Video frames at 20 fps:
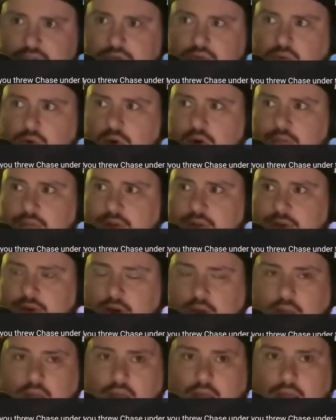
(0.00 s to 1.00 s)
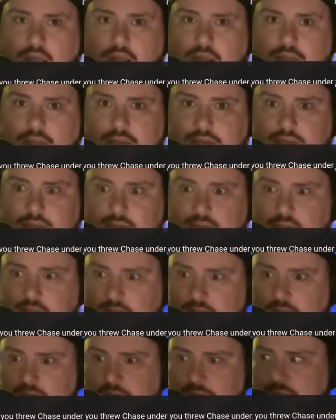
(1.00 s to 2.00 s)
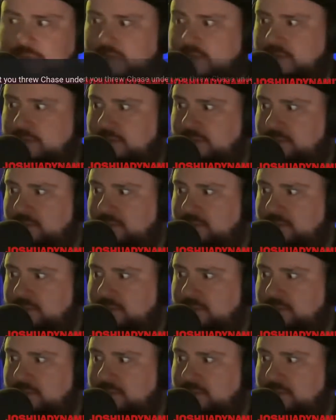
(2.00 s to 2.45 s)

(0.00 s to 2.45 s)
squirt them in your eyes, and leave.